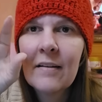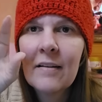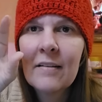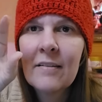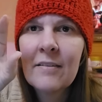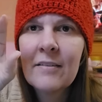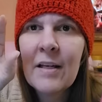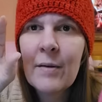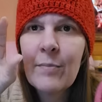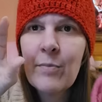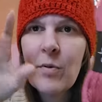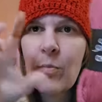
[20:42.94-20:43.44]

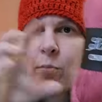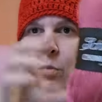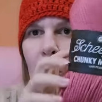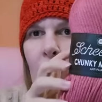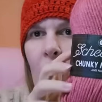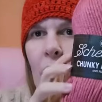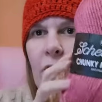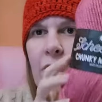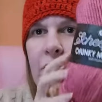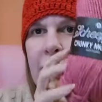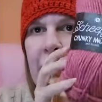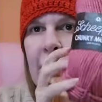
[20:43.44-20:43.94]
separate
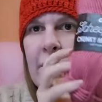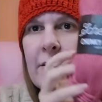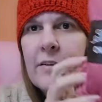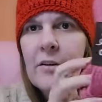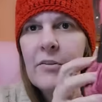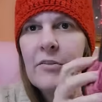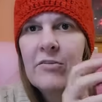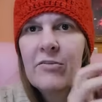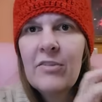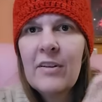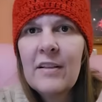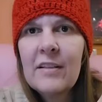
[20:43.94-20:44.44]
bowls that
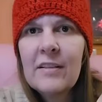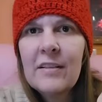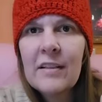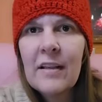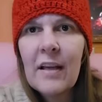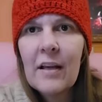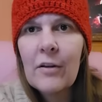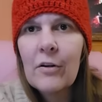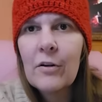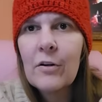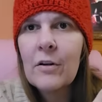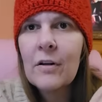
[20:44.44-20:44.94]
they'll fade
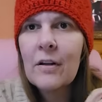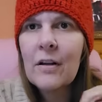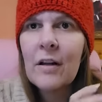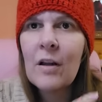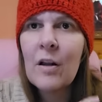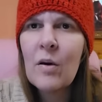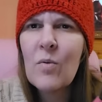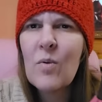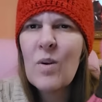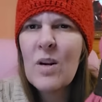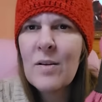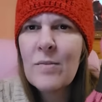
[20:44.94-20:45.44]
together. You
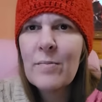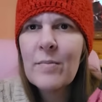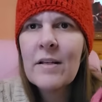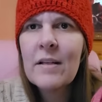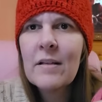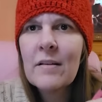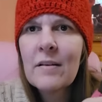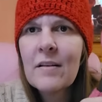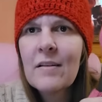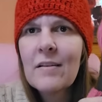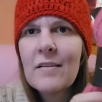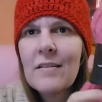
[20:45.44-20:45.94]
know what I
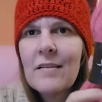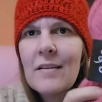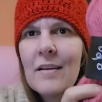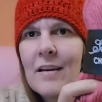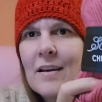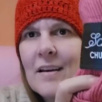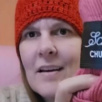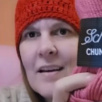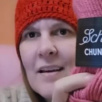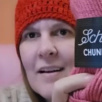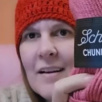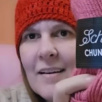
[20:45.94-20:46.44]
mean?
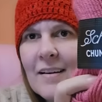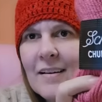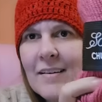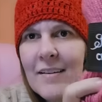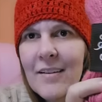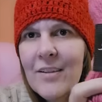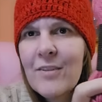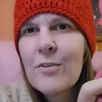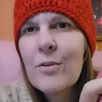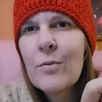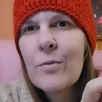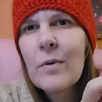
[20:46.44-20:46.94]
Yeah,
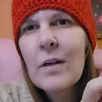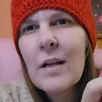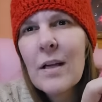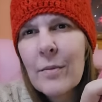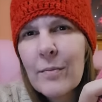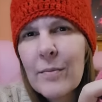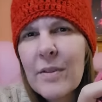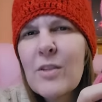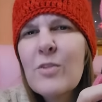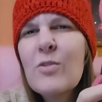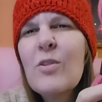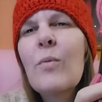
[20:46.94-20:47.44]
you know what I
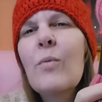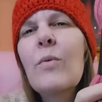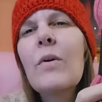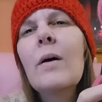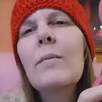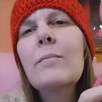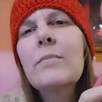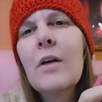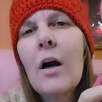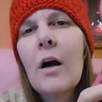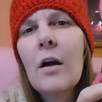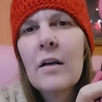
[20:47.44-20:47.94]
mean. You know what
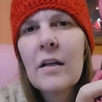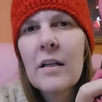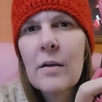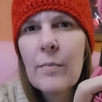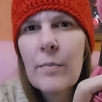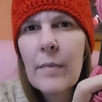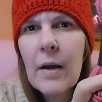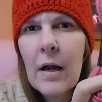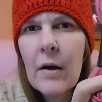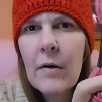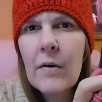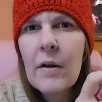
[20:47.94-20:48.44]
I'm talking
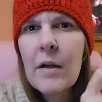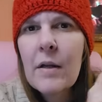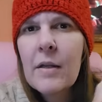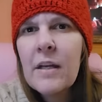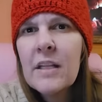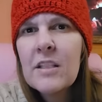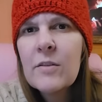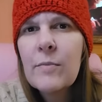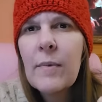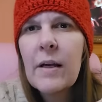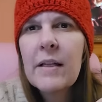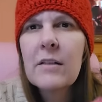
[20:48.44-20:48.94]
about.
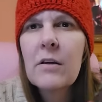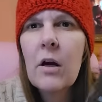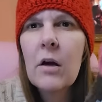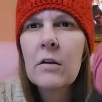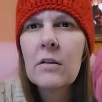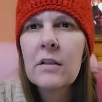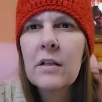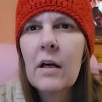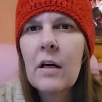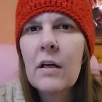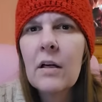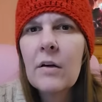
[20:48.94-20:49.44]
That's my
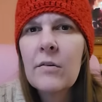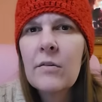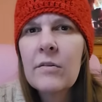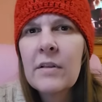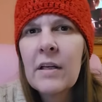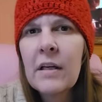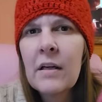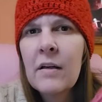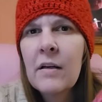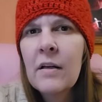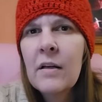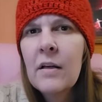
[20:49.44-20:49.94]
dog Doug over
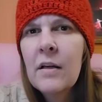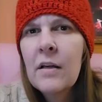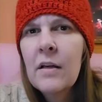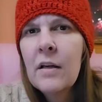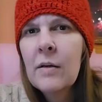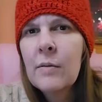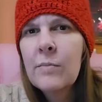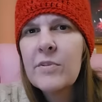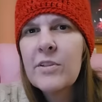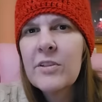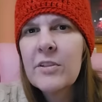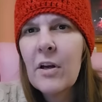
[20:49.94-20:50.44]
there.
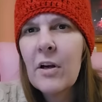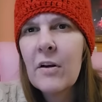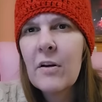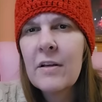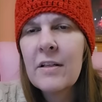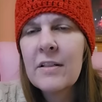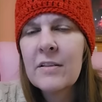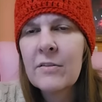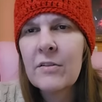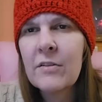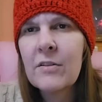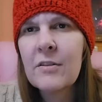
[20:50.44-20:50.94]
Sorry,
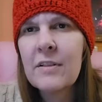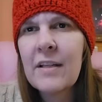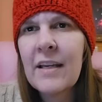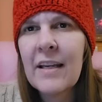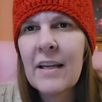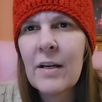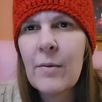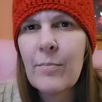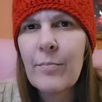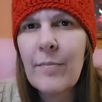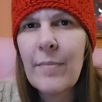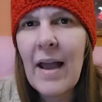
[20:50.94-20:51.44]
he's over there
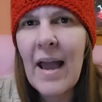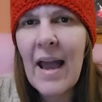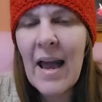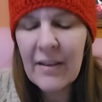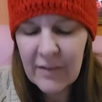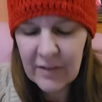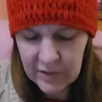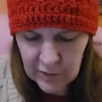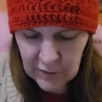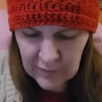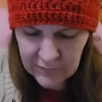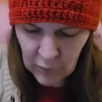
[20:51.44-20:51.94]
taking a
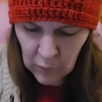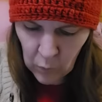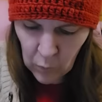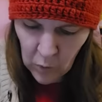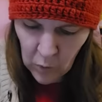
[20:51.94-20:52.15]
bath, and you have to